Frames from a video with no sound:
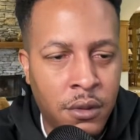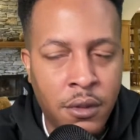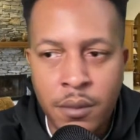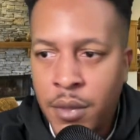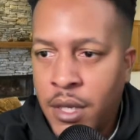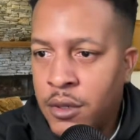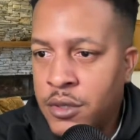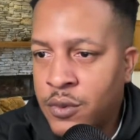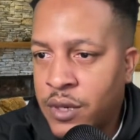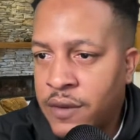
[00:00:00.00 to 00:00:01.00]
Bengals and
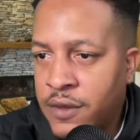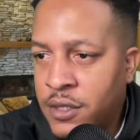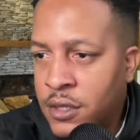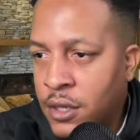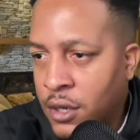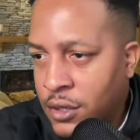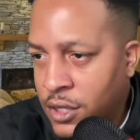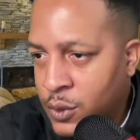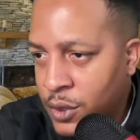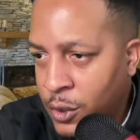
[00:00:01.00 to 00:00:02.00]
Ravens. This
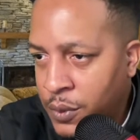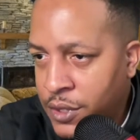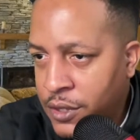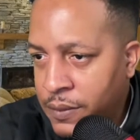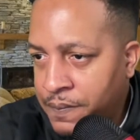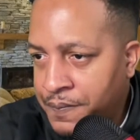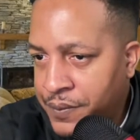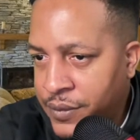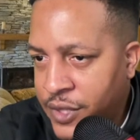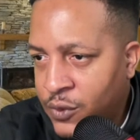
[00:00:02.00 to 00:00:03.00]
one opened up
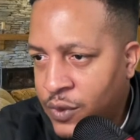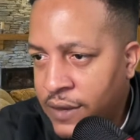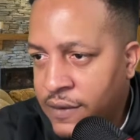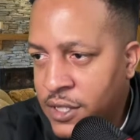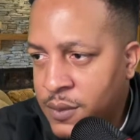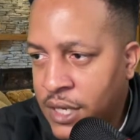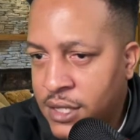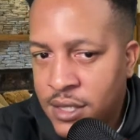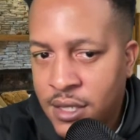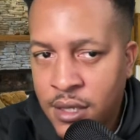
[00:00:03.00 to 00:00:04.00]
Ravens
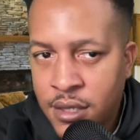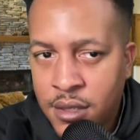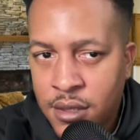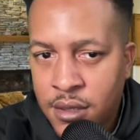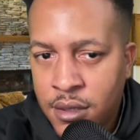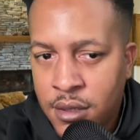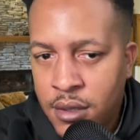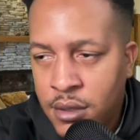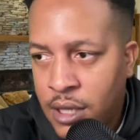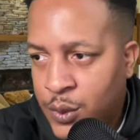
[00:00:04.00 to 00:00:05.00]
-6.
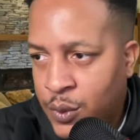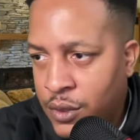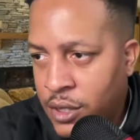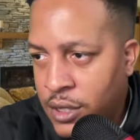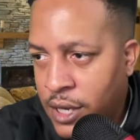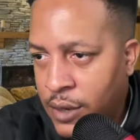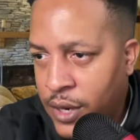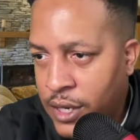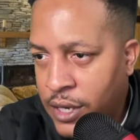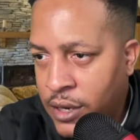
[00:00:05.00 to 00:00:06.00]
That's what we're looking at right
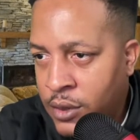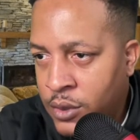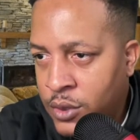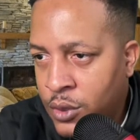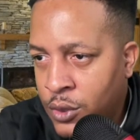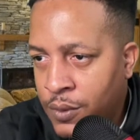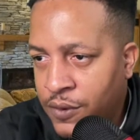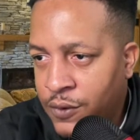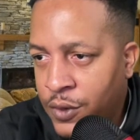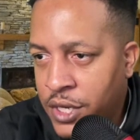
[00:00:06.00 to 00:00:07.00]
now. Total open
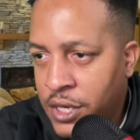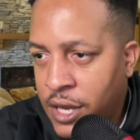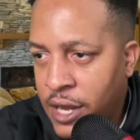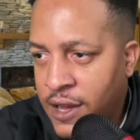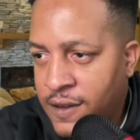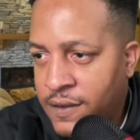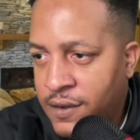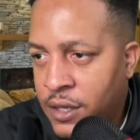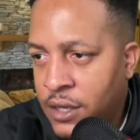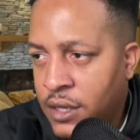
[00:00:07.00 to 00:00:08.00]
48.5.
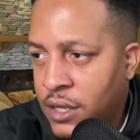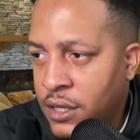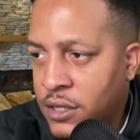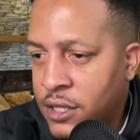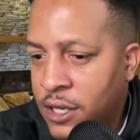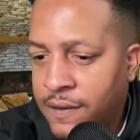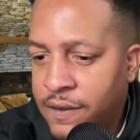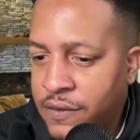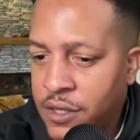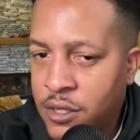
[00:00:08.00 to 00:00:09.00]
It looks like
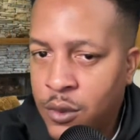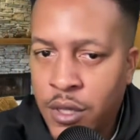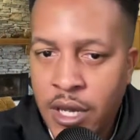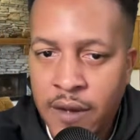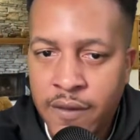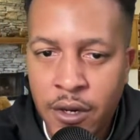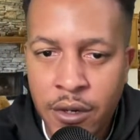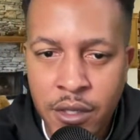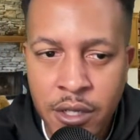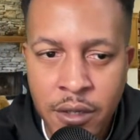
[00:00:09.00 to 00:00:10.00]
52.5
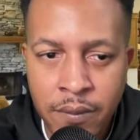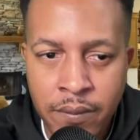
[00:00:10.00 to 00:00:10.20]
currently.